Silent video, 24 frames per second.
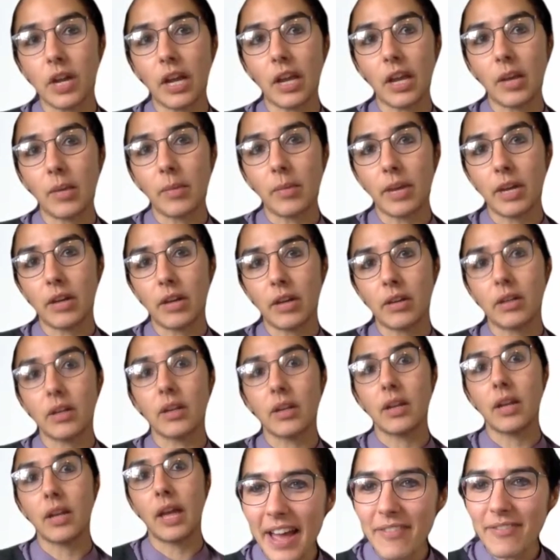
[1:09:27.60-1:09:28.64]
talking about.
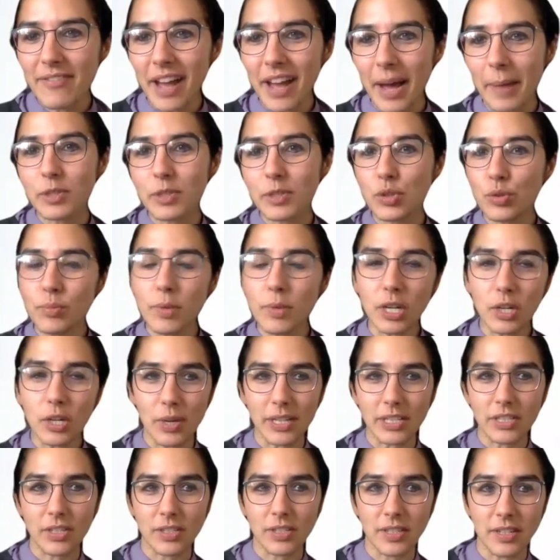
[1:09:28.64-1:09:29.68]
I have two more
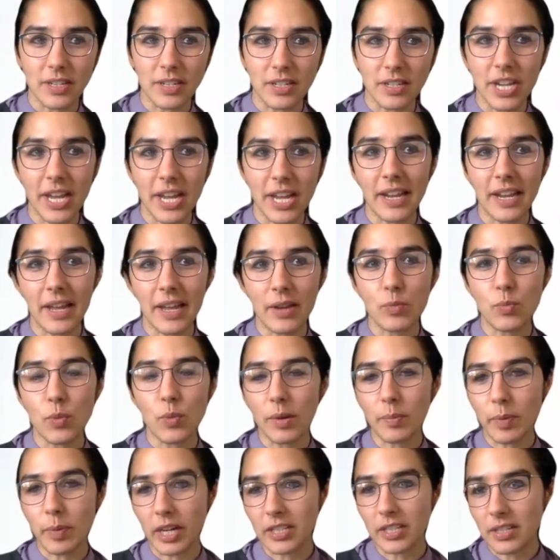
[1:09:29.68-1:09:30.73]
questions in the chat and
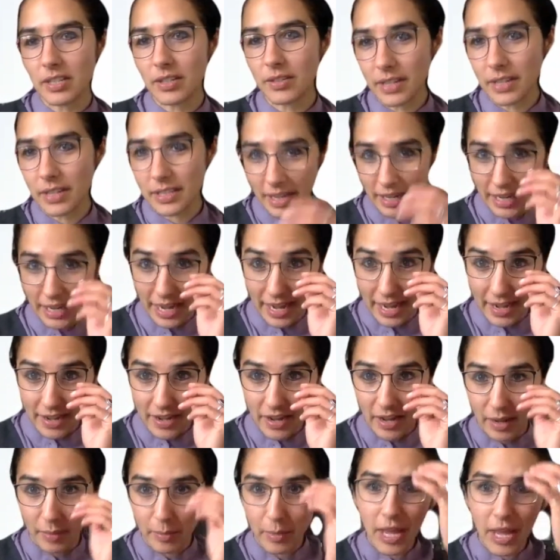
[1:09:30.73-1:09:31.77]
one person who has their
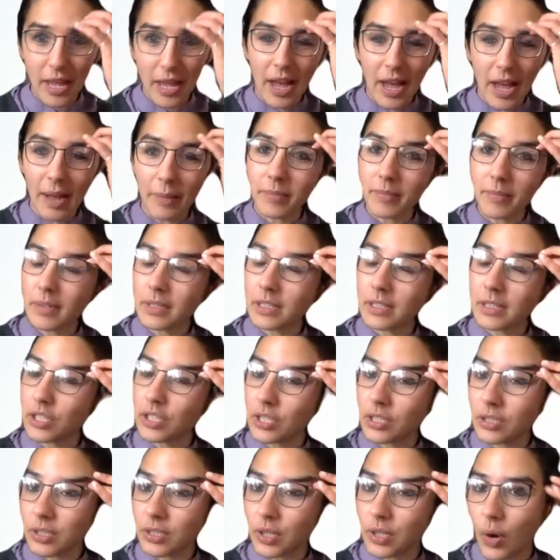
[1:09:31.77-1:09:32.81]
hand up. I'm
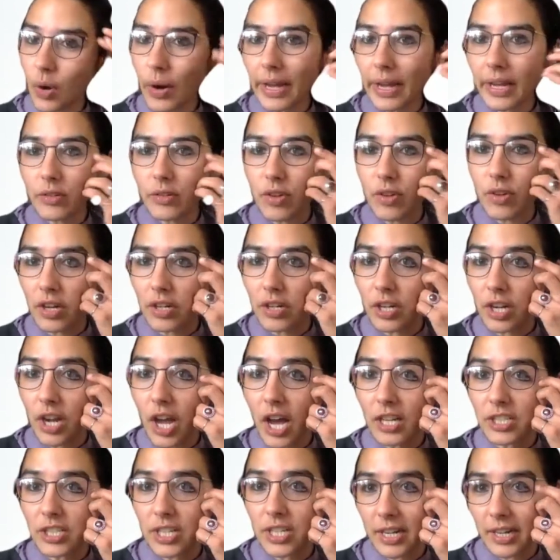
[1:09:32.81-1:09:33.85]
just going
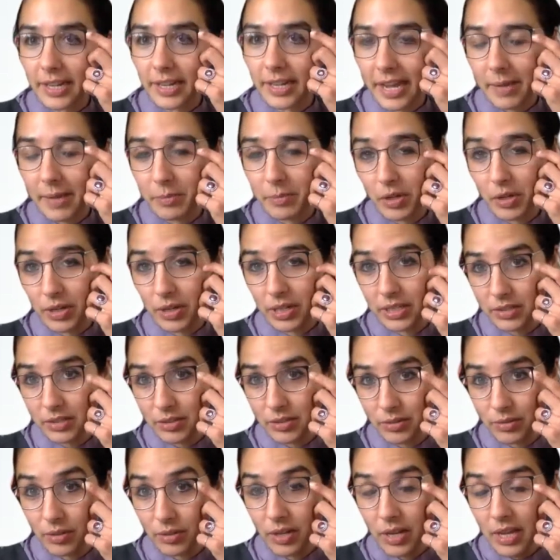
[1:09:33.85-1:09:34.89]
chronologically. I'm going
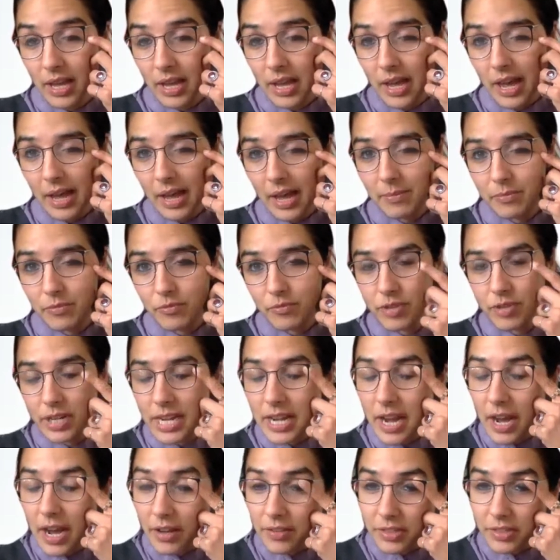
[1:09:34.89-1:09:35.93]
to
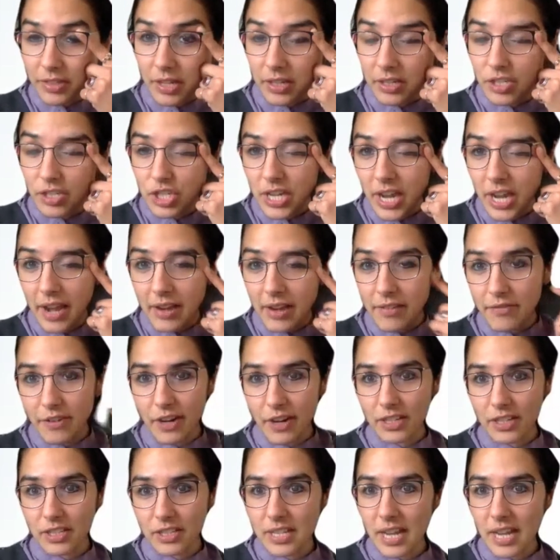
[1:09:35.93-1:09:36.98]
read out the chat
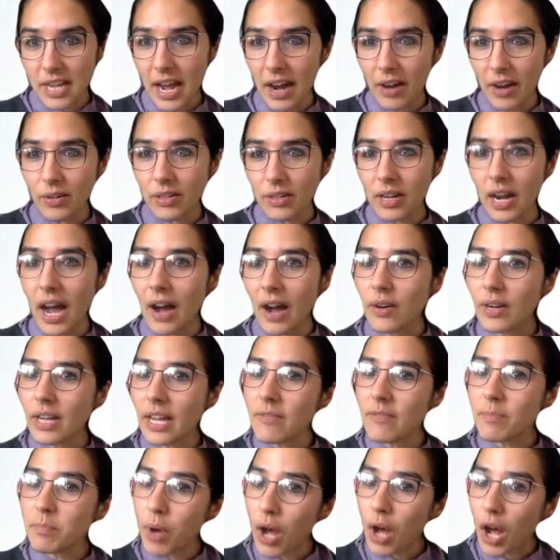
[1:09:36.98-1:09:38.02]
first. How
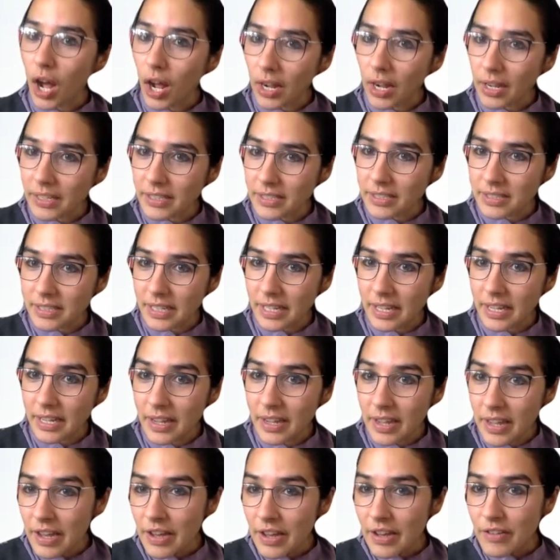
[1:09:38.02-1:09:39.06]
can
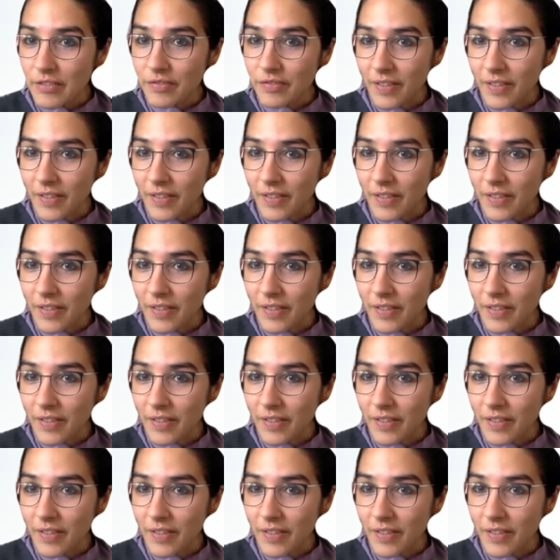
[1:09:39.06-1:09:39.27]
policy